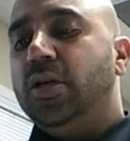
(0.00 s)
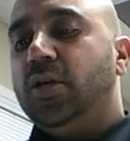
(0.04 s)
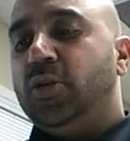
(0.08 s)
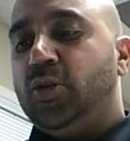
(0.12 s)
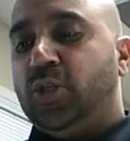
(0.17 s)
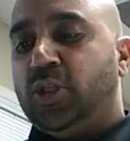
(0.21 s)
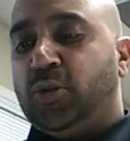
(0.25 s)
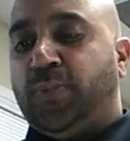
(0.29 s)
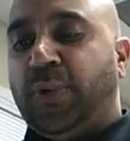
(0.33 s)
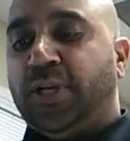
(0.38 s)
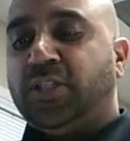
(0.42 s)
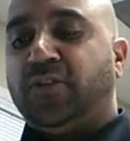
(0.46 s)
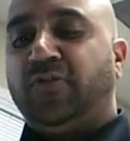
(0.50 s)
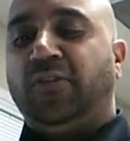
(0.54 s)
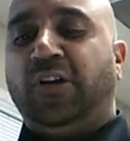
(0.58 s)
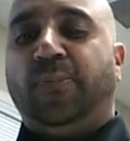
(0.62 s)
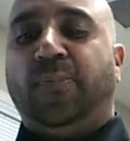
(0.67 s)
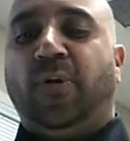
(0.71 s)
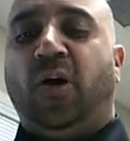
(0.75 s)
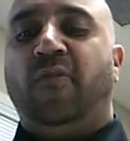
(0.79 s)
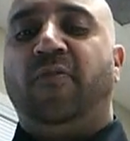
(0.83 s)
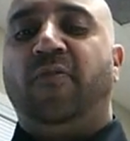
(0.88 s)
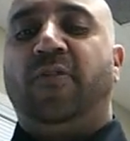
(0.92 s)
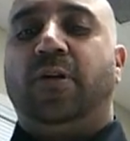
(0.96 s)
the specific
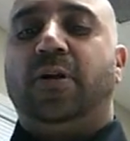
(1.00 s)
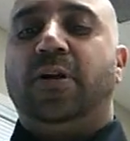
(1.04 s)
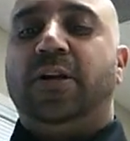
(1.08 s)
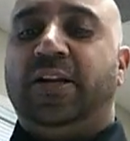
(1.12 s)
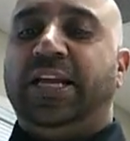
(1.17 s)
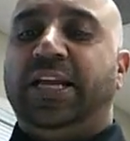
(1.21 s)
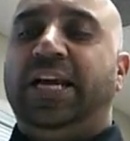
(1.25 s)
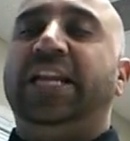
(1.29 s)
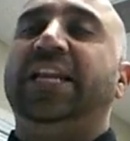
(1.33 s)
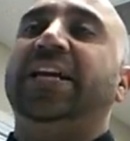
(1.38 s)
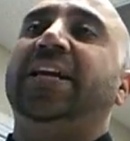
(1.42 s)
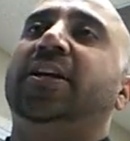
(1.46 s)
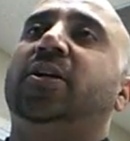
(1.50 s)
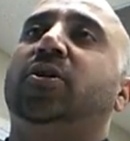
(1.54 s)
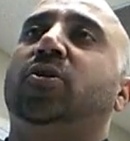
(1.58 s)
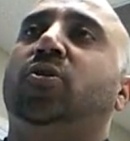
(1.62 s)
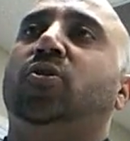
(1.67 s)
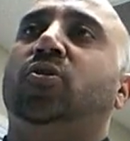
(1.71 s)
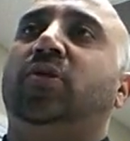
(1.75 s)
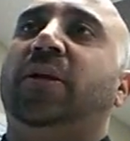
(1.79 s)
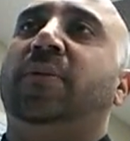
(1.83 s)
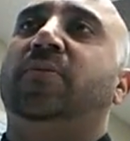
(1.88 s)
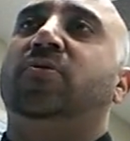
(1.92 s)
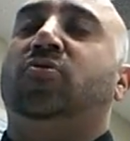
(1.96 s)
power delegated
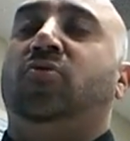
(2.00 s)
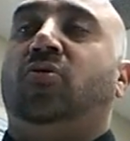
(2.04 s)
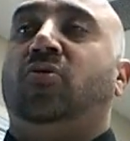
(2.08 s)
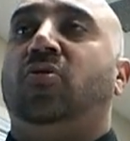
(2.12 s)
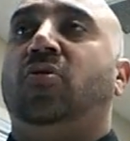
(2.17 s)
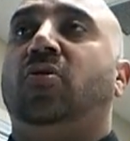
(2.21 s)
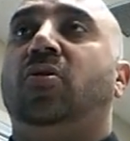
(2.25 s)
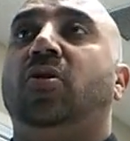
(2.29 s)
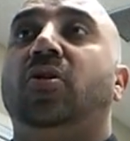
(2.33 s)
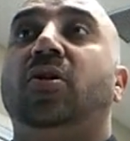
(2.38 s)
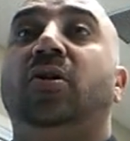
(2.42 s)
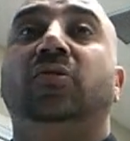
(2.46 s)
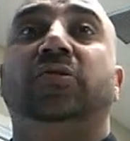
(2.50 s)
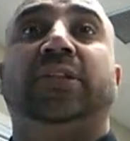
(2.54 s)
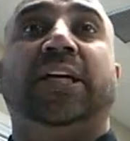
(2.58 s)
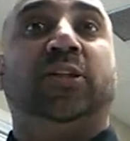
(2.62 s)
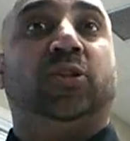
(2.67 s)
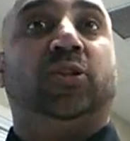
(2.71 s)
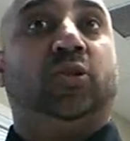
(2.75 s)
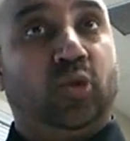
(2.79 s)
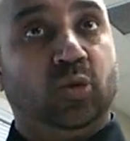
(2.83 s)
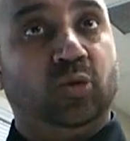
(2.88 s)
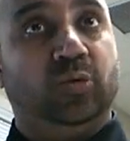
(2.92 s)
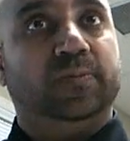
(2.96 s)
to them. So
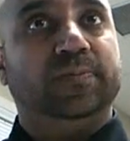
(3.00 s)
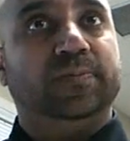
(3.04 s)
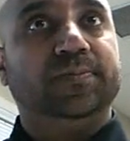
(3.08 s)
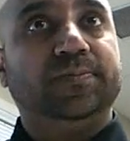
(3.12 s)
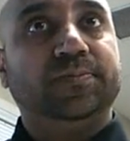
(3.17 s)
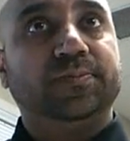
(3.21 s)
that's true.